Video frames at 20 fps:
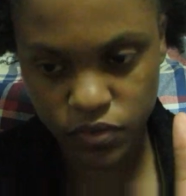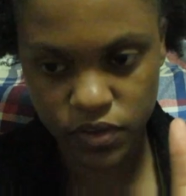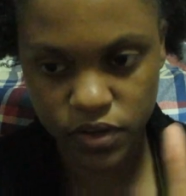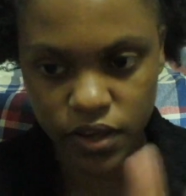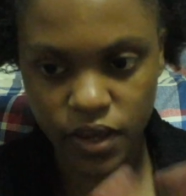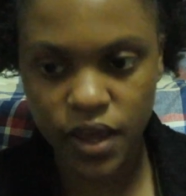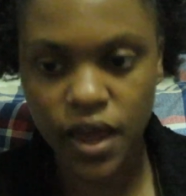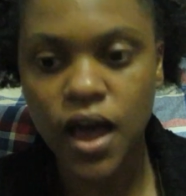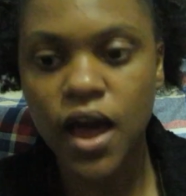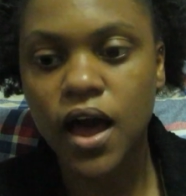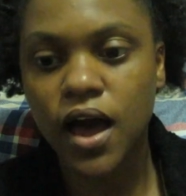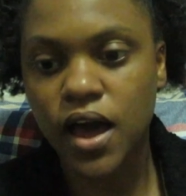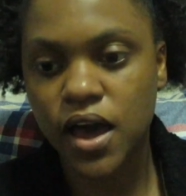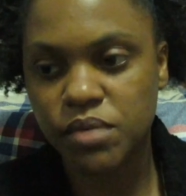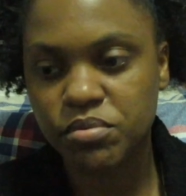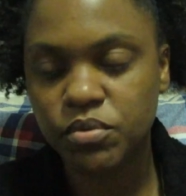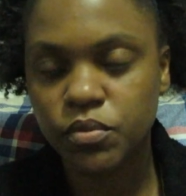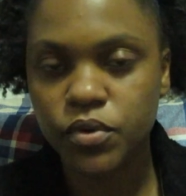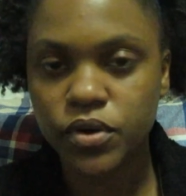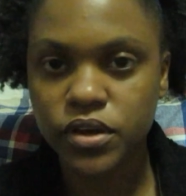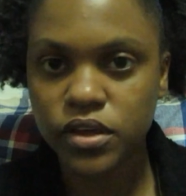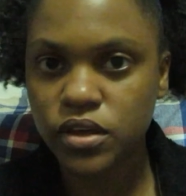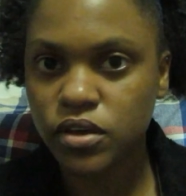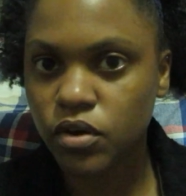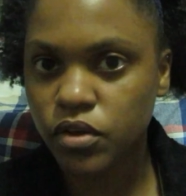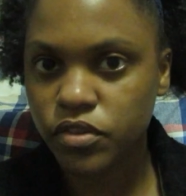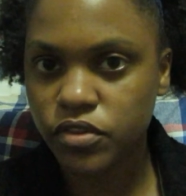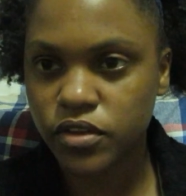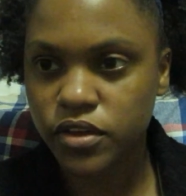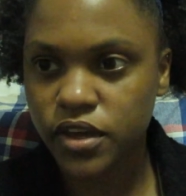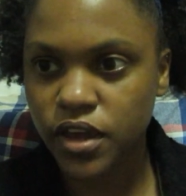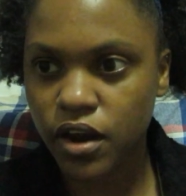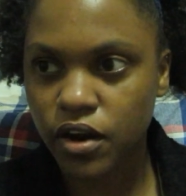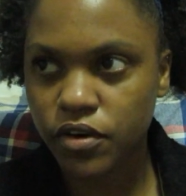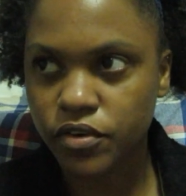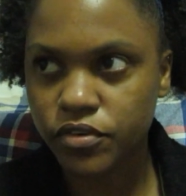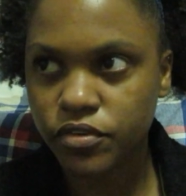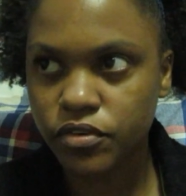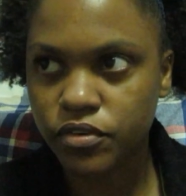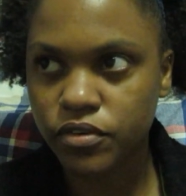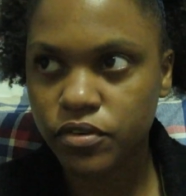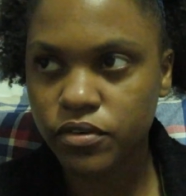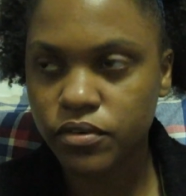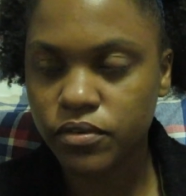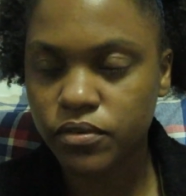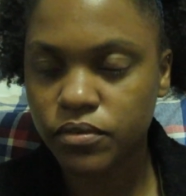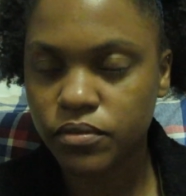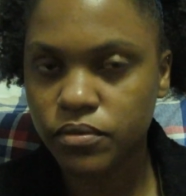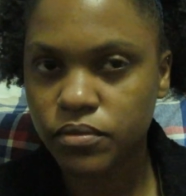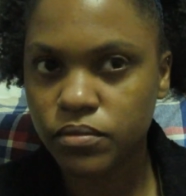to today I've been working on the character